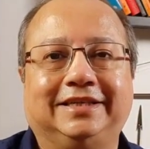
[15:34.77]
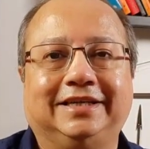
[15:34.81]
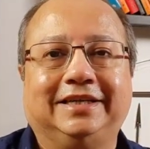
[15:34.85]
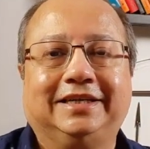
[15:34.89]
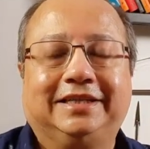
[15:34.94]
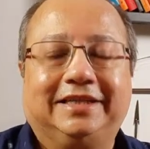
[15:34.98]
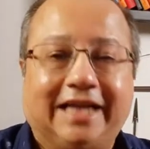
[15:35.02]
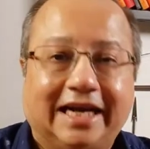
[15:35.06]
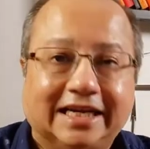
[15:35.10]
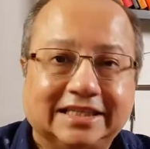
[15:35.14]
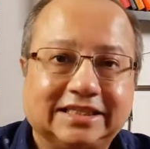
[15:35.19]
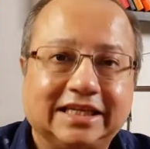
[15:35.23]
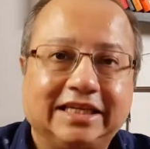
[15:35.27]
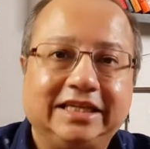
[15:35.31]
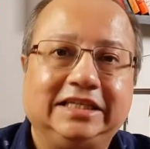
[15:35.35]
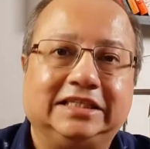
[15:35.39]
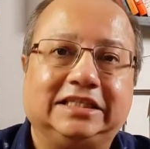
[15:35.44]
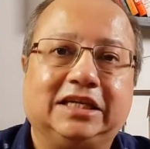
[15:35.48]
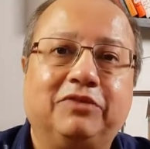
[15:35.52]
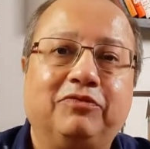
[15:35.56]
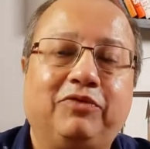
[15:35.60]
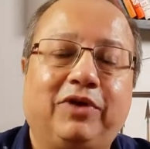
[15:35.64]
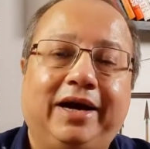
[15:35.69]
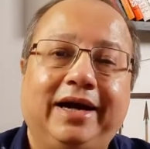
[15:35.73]
That's the
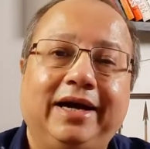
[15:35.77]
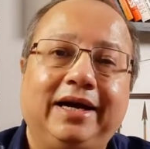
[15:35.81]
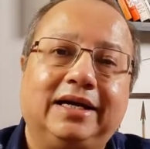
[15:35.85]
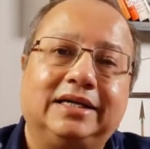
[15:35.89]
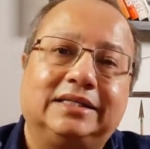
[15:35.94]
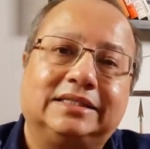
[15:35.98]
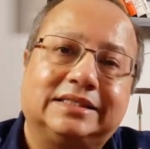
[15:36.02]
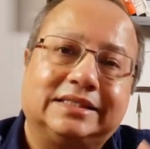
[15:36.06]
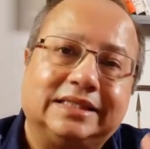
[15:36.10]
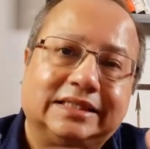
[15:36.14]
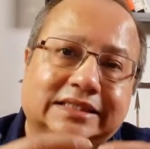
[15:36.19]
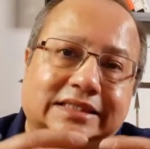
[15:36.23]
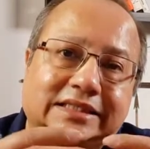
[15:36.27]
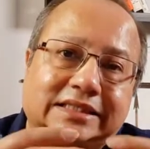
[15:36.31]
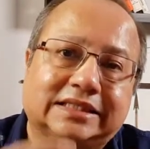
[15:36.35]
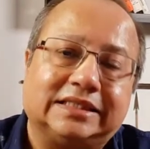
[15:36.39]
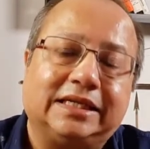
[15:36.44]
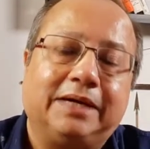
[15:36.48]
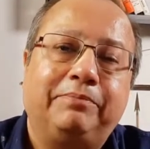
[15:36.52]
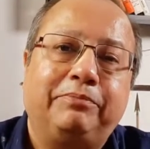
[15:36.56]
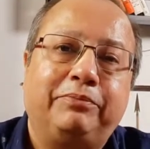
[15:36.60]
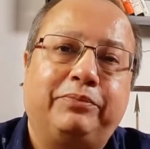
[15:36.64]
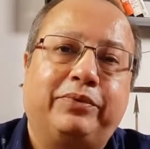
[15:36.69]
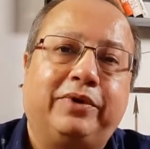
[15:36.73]
reason why it's a
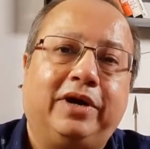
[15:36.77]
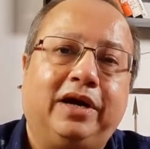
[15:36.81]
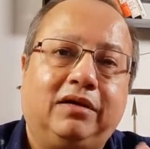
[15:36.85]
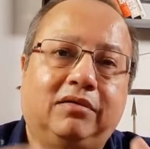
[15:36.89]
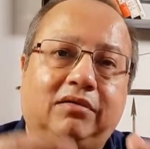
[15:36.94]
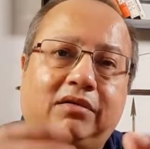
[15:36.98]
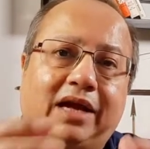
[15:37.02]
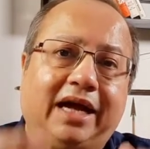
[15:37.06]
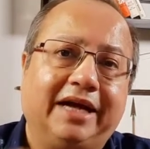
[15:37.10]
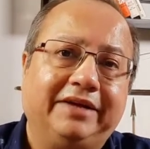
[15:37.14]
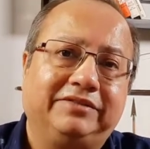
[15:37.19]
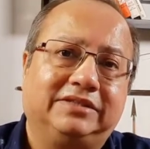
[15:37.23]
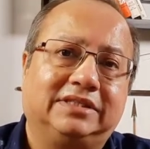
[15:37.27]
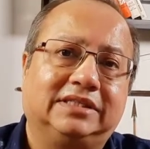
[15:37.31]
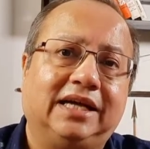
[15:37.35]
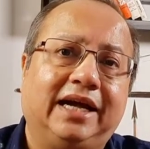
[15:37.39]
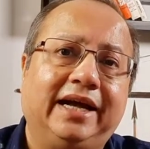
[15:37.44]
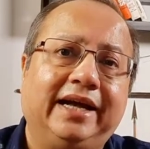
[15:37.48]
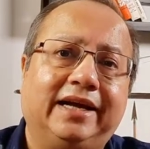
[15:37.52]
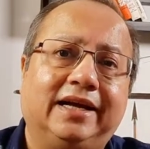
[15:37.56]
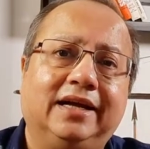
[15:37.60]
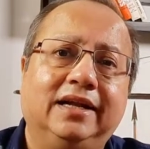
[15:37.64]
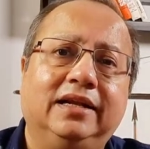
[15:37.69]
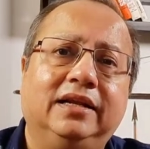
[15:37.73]
separate life
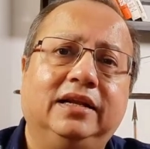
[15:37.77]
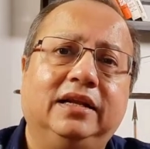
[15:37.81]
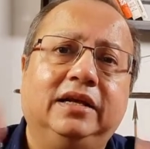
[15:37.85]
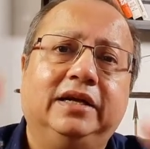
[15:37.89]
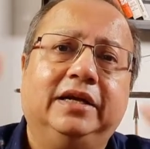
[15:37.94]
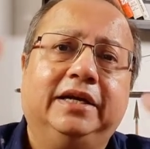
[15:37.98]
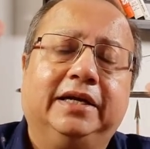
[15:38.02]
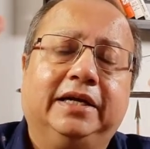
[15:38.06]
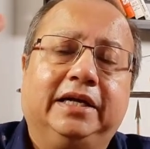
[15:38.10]
cycle.